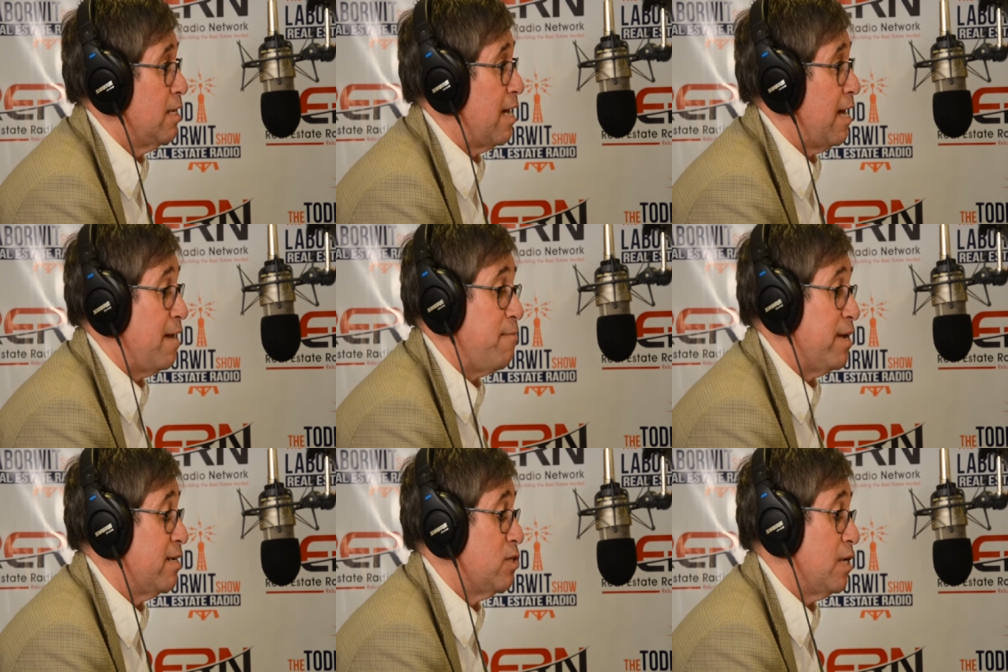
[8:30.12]
I, I
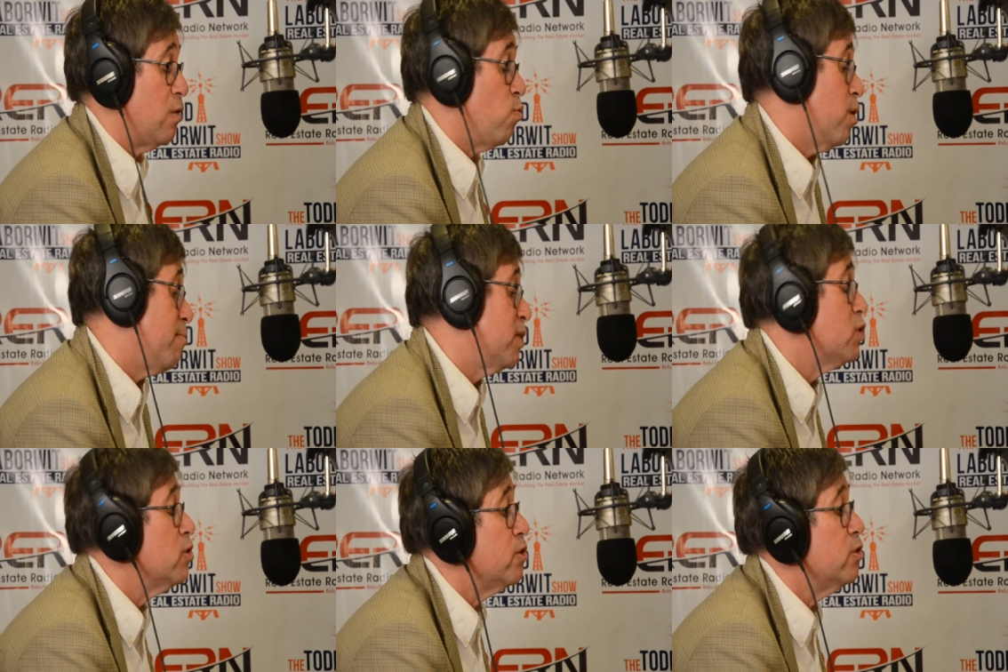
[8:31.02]
make, I want to make
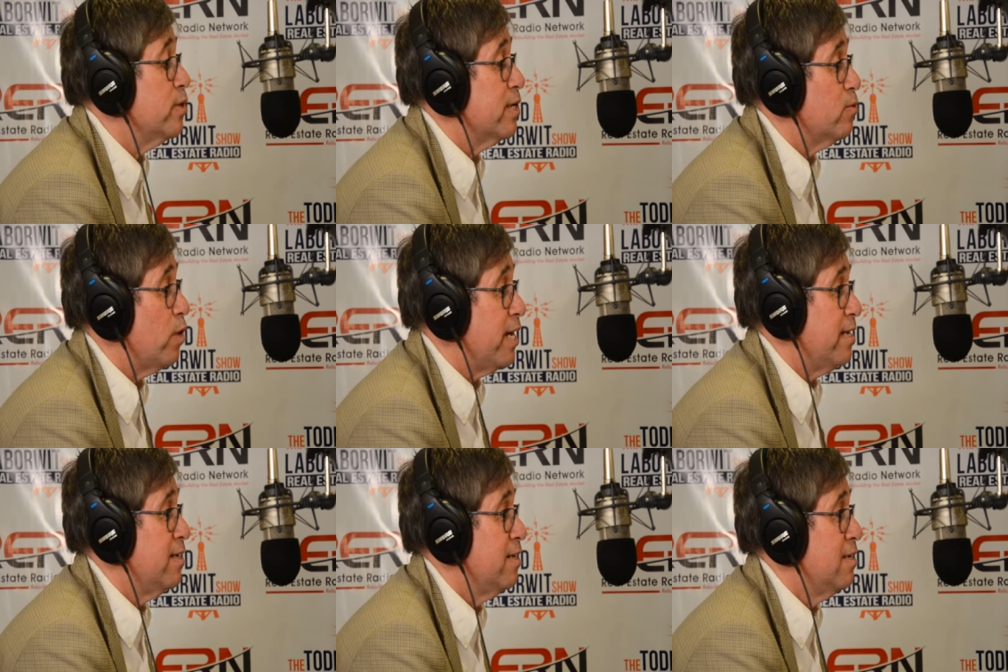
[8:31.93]
sure they're doing it
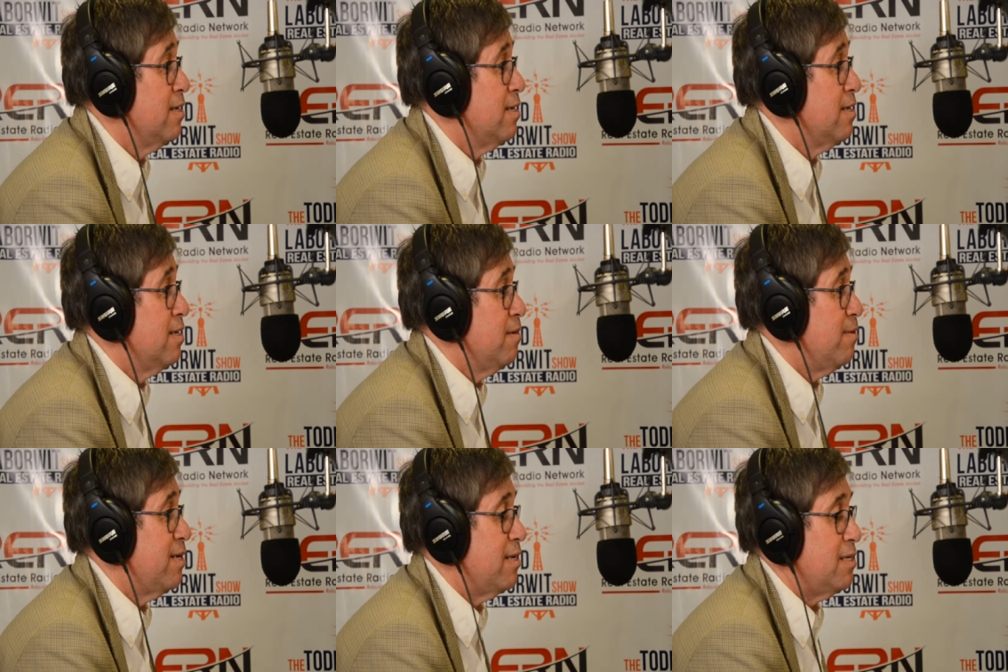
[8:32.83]
right.
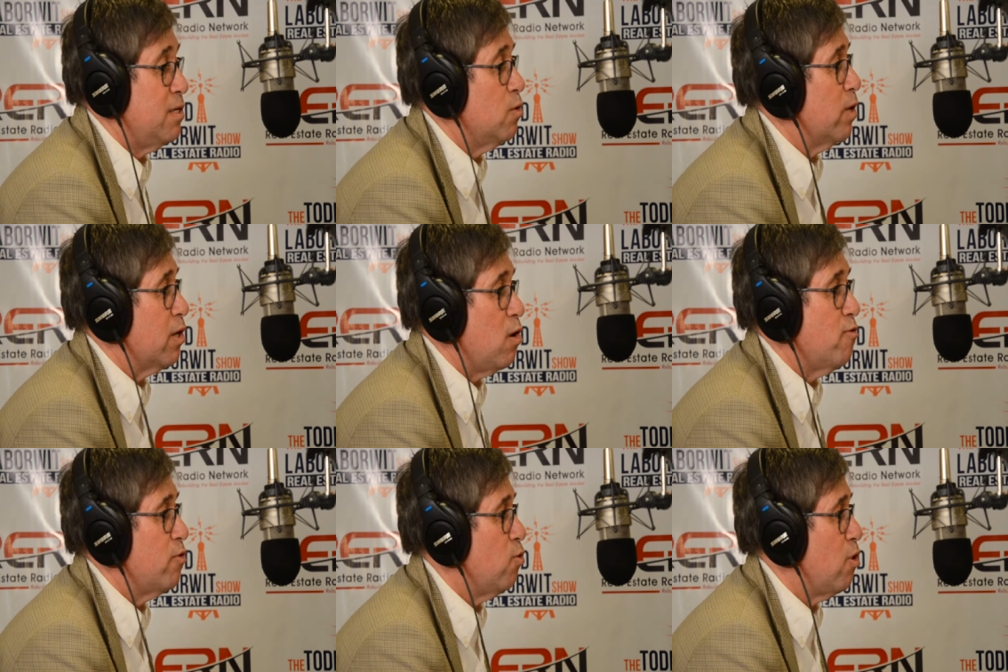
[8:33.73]
You don't want to
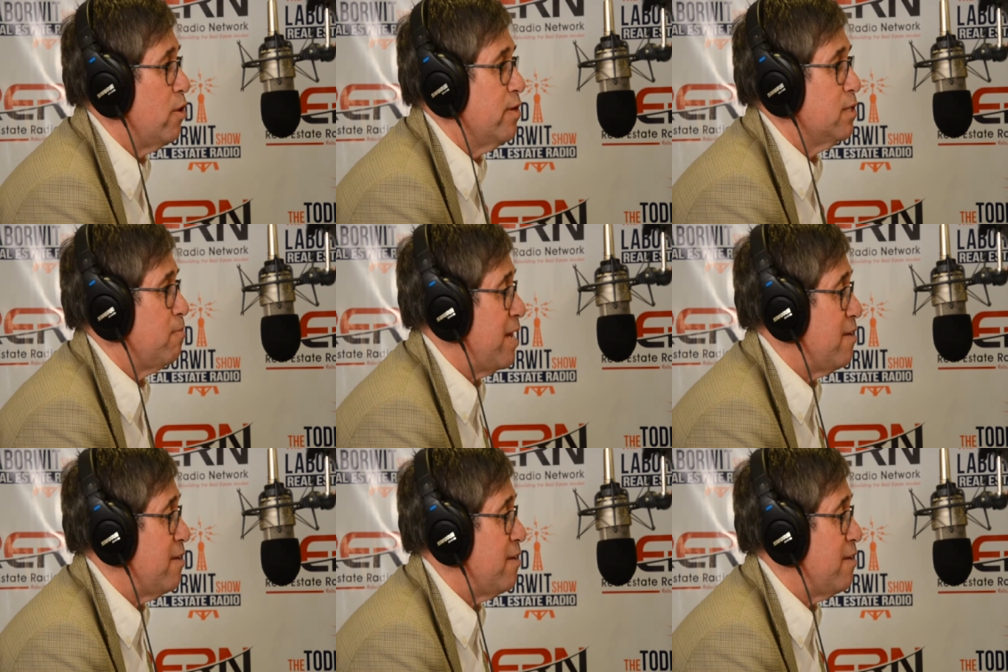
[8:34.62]
go through all this,